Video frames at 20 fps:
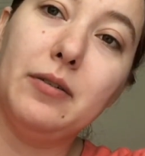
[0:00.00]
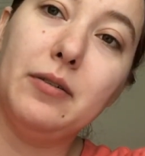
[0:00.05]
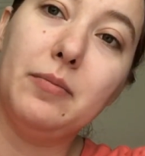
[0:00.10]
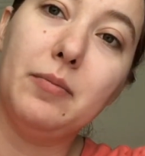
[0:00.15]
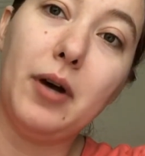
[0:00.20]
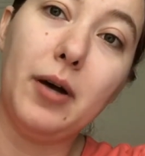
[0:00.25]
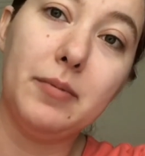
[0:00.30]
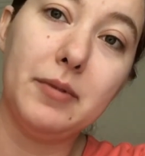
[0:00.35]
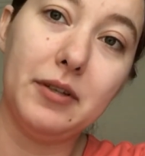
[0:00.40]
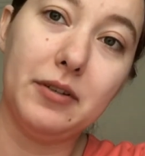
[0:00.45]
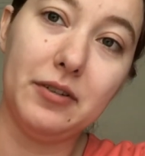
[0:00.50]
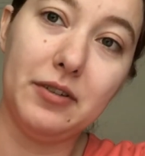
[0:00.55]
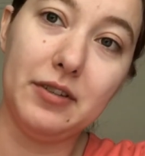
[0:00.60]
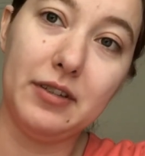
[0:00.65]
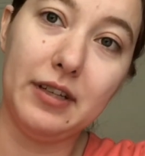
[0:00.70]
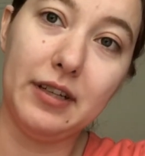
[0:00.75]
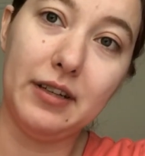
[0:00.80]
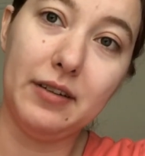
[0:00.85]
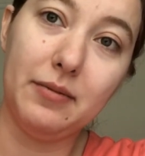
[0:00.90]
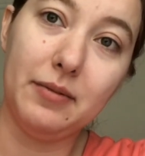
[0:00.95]
popsicle
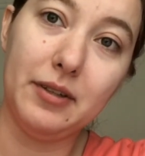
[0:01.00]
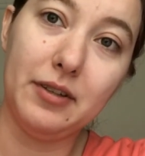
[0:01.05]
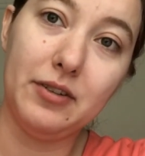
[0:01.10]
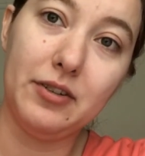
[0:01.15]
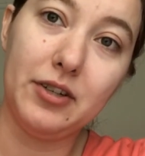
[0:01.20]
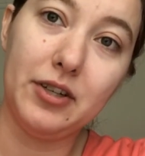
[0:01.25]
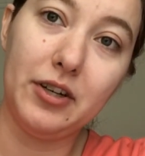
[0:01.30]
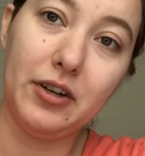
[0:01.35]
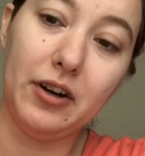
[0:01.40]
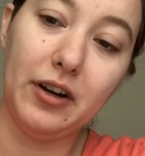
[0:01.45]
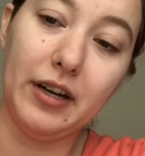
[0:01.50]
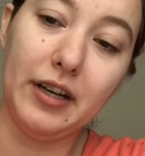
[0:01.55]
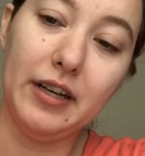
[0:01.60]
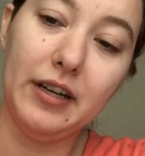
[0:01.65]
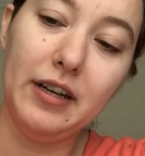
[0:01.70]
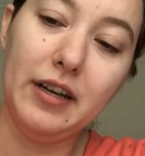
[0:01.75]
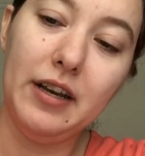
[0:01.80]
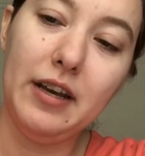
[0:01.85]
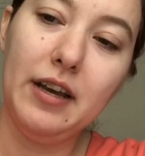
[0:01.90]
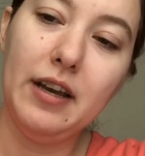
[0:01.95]
stick with sugar on it.
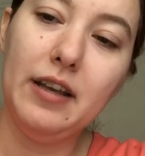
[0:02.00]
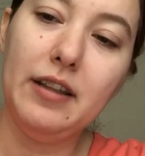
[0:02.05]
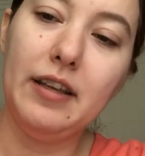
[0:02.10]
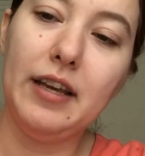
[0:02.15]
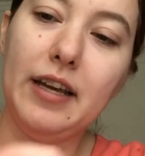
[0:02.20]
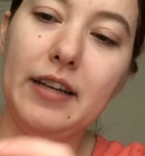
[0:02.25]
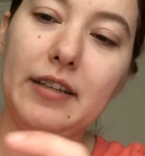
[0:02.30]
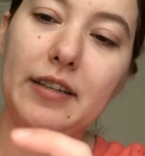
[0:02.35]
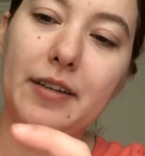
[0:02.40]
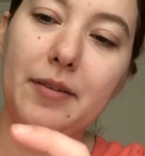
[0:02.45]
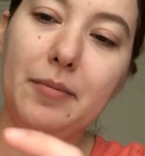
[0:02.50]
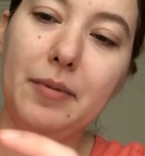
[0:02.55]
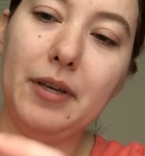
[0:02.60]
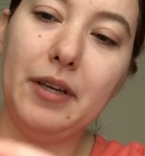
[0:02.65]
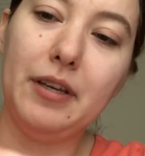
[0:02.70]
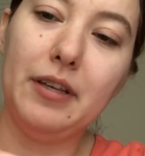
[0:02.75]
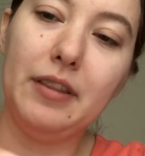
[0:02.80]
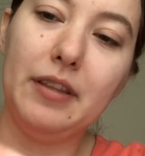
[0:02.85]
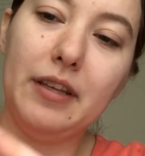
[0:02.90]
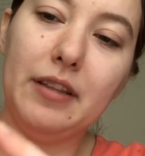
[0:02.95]
The idea
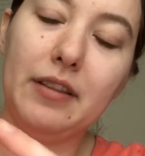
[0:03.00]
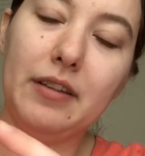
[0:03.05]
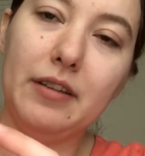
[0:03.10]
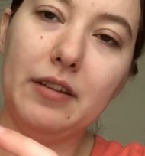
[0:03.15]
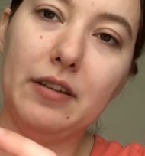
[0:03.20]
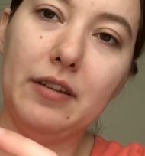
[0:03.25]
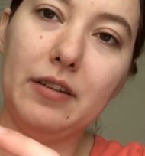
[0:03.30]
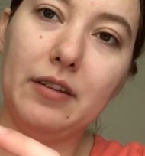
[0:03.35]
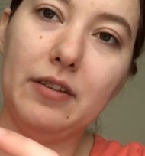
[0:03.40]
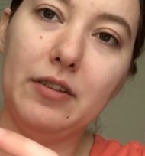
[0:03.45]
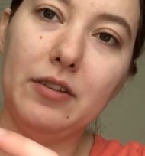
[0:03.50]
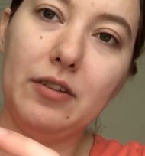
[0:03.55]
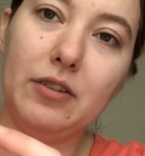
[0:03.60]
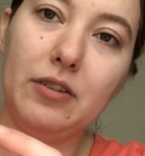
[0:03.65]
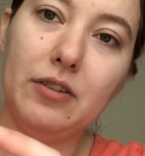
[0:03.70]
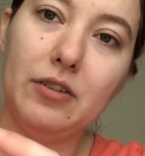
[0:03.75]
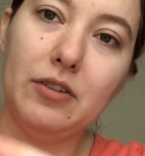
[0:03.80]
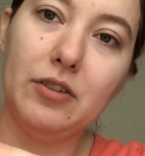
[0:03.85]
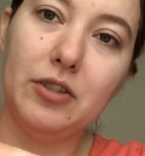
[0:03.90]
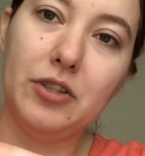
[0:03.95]
being that the
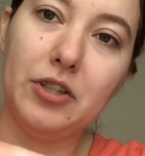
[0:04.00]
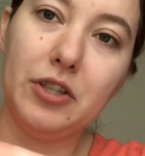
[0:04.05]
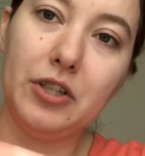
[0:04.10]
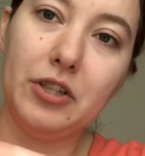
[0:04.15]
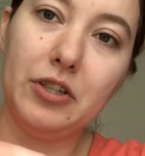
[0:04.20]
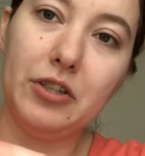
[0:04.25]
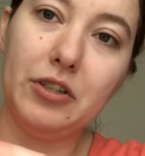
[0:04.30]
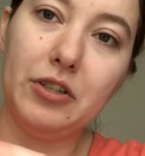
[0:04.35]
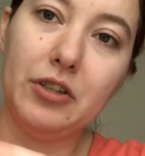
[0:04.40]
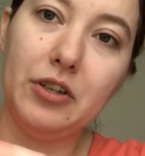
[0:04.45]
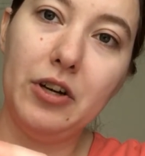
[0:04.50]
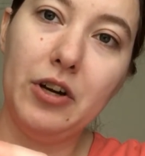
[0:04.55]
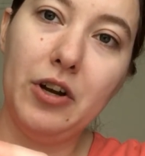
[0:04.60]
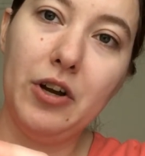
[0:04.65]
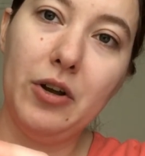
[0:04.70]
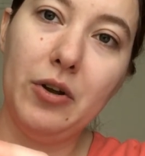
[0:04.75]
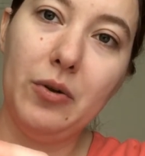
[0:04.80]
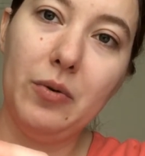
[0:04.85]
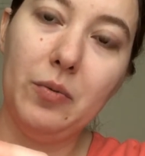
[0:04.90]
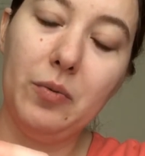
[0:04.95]
sugar
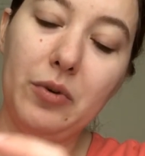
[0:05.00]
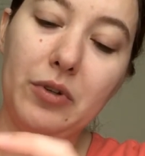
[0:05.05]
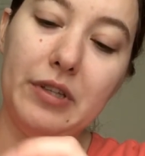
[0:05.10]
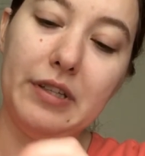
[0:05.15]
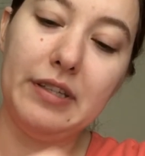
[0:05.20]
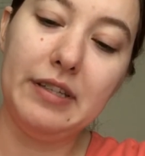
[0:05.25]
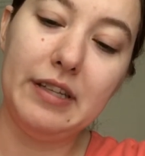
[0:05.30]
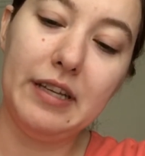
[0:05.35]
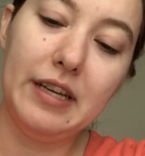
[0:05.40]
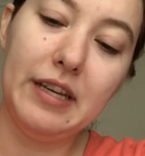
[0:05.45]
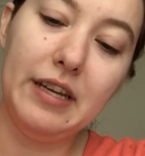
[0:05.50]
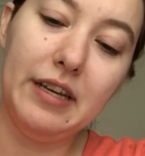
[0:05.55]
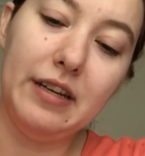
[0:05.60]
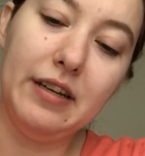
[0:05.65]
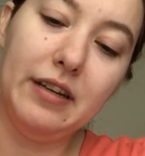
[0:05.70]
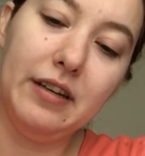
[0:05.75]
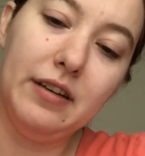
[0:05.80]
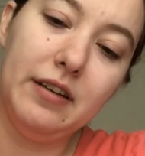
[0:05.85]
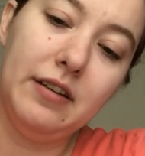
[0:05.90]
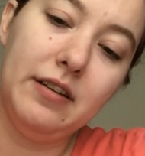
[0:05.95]
would
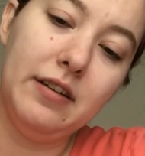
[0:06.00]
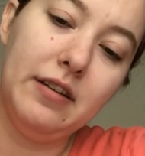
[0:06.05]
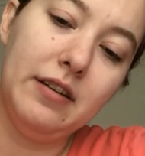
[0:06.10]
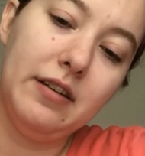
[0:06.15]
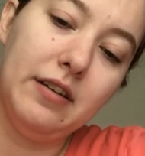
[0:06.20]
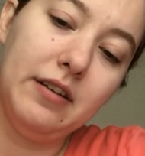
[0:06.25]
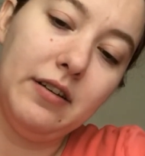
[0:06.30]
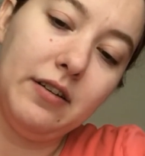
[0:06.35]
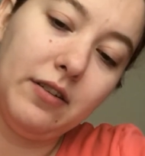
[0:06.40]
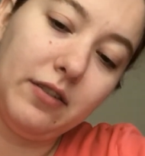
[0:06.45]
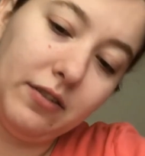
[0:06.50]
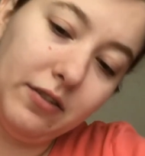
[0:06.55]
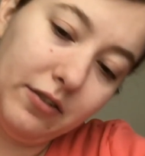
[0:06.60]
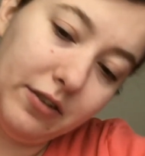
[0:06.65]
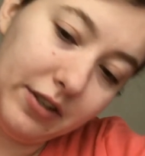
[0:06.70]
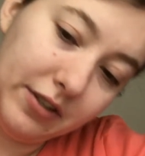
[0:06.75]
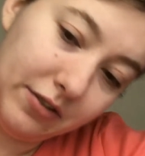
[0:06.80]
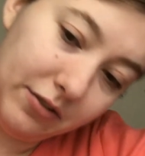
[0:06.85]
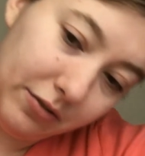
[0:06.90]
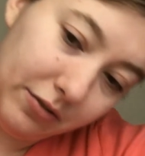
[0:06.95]
seed crystal